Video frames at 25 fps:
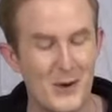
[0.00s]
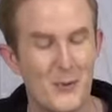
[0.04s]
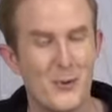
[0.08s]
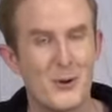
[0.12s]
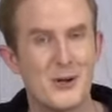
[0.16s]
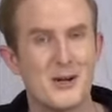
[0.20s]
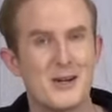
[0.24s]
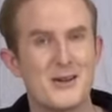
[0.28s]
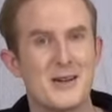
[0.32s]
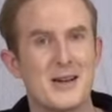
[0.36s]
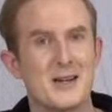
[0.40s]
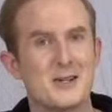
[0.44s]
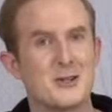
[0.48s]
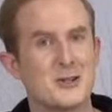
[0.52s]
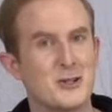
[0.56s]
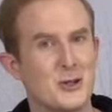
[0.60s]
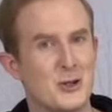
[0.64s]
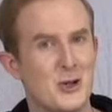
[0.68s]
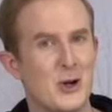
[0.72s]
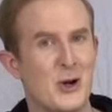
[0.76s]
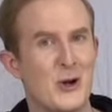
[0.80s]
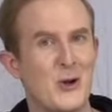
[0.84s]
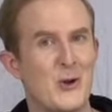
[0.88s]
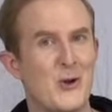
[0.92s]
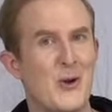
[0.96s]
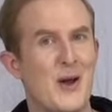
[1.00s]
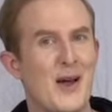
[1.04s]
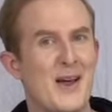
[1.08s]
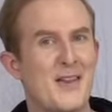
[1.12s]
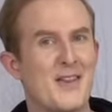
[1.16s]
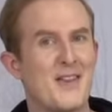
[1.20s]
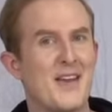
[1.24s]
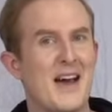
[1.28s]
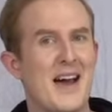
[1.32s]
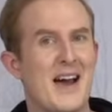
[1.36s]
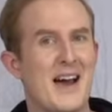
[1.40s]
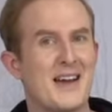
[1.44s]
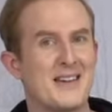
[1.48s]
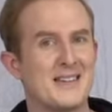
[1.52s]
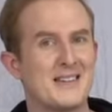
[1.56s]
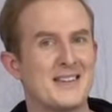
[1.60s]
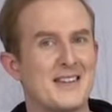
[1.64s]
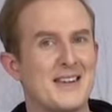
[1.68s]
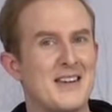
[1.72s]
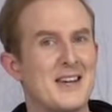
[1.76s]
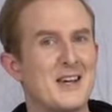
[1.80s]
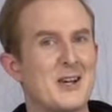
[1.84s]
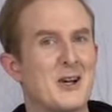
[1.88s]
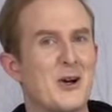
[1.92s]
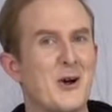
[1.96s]
want to let you know that
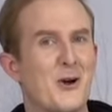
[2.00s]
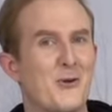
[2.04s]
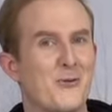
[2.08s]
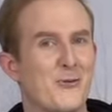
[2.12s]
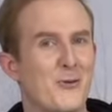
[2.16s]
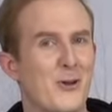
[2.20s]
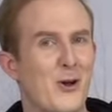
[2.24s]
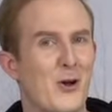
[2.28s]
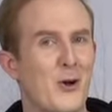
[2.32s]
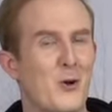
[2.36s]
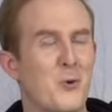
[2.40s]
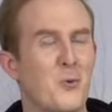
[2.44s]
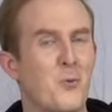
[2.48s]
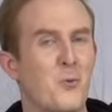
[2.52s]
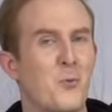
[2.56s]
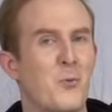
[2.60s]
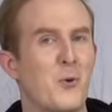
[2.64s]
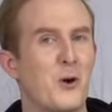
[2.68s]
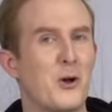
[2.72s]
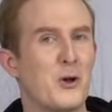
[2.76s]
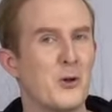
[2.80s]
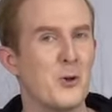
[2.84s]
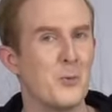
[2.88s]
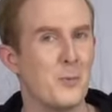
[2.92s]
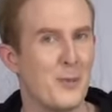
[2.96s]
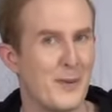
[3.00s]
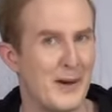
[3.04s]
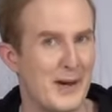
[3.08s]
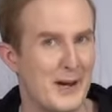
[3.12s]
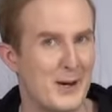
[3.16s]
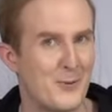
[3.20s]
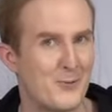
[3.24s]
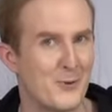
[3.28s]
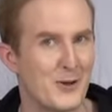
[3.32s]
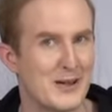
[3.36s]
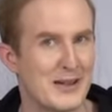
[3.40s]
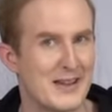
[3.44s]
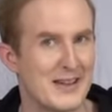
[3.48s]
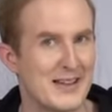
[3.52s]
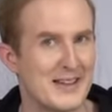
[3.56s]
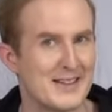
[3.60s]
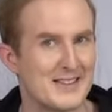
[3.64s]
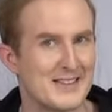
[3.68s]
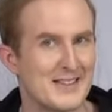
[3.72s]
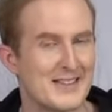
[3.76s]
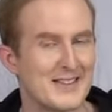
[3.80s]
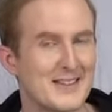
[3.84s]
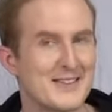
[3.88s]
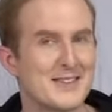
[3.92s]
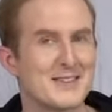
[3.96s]
EcoFlow will be
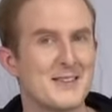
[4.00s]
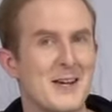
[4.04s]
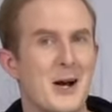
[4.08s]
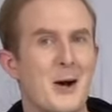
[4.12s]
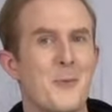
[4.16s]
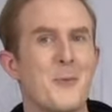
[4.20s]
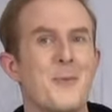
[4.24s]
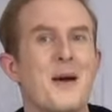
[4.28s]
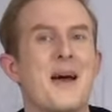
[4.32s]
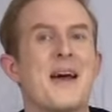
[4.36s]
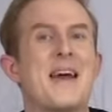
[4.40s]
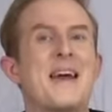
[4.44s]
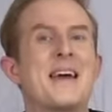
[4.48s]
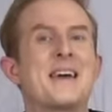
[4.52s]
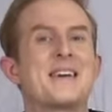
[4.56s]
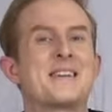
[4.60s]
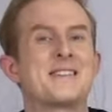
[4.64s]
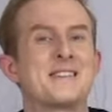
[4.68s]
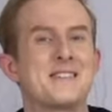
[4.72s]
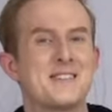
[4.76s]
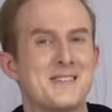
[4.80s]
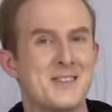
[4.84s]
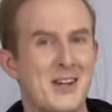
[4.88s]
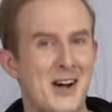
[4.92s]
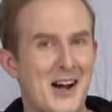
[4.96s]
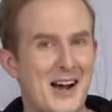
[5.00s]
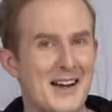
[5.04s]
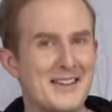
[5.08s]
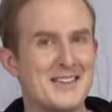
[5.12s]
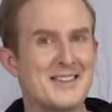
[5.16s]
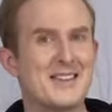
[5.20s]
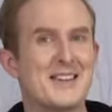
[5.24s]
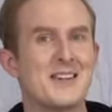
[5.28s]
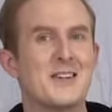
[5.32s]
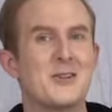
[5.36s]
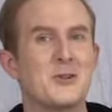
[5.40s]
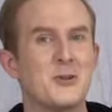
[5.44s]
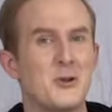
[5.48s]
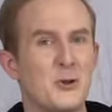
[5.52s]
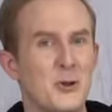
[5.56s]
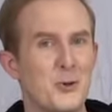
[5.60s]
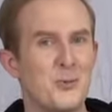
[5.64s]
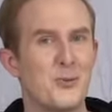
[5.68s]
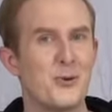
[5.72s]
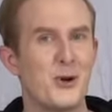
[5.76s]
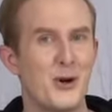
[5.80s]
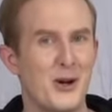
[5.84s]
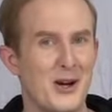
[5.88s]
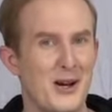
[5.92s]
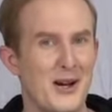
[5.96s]
releasing some exciting new
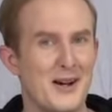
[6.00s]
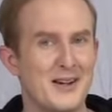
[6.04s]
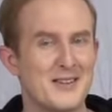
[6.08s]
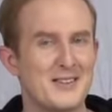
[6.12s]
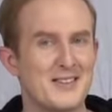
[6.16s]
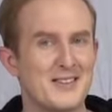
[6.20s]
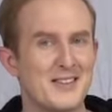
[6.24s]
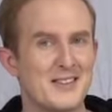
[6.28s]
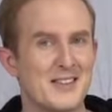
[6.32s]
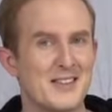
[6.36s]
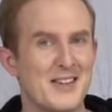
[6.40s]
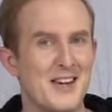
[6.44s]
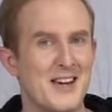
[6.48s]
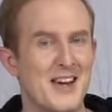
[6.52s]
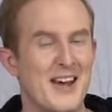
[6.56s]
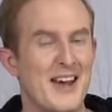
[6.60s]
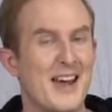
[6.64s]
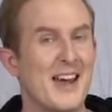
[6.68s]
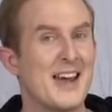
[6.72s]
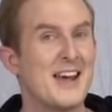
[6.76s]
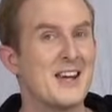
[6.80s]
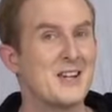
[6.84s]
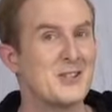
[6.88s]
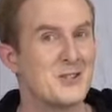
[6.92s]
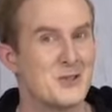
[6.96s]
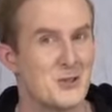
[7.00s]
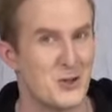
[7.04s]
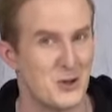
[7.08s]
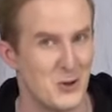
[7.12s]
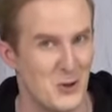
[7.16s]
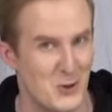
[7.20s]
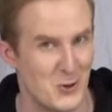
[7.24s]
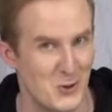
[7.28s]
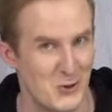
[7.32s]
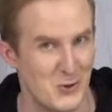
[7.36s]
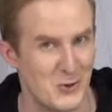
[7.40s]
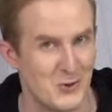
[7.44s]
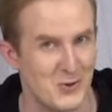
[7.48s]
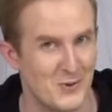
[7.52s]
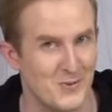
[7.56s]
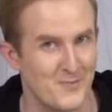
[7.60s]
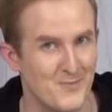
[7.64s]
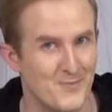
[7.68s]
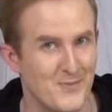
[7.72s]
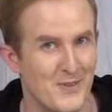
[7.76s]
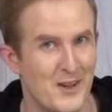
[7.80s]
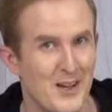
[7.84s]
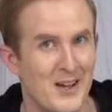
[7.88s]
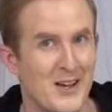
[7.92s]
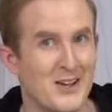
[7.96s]
products in June.
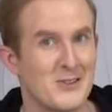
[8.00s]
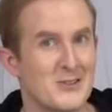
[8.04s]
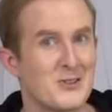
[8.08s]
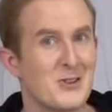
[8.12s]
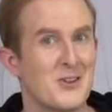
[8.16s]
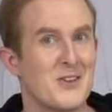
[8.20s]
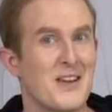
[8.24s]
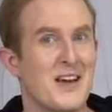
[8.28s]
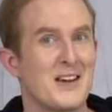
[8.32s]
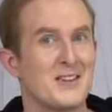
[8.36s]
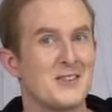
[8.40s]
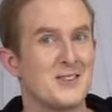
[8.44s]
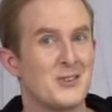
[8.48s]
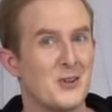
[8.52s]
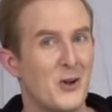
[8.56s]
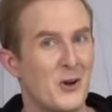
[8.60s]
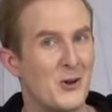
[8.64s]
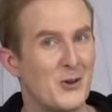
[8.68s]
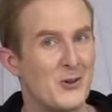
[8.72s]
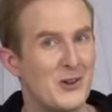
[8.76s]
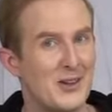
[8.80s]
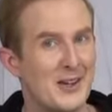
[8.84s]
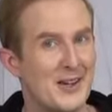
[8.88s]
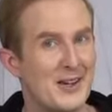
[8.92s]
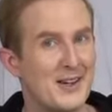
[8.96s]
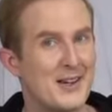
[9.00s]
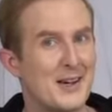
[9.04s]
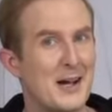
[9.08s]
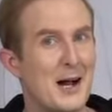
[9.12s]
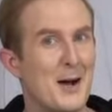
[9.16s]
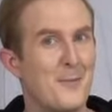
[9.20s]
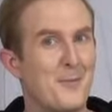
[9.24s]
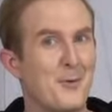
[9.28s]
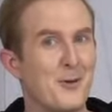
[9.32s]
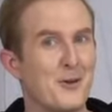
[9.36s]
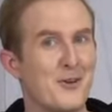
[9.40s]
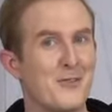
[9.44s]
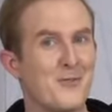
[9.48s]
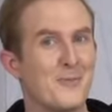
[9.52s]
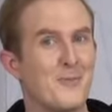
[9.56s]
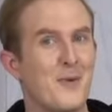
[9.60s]
So that's only a couple of